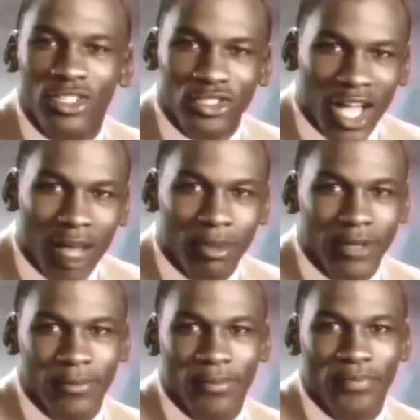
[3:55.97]
Stop
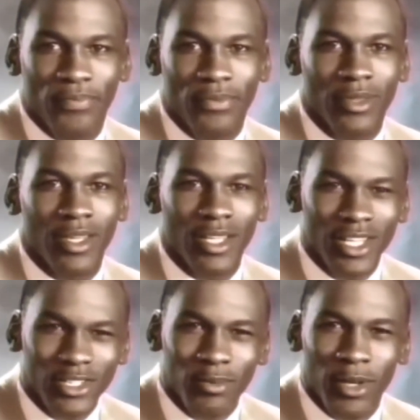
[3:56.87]
it!
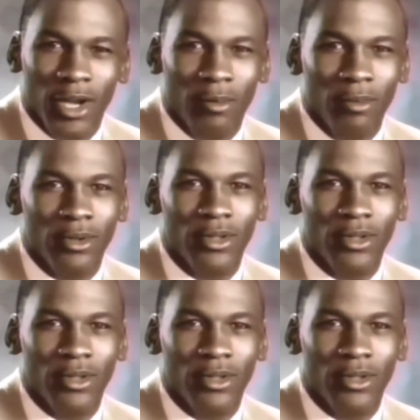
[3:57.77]
Get some help!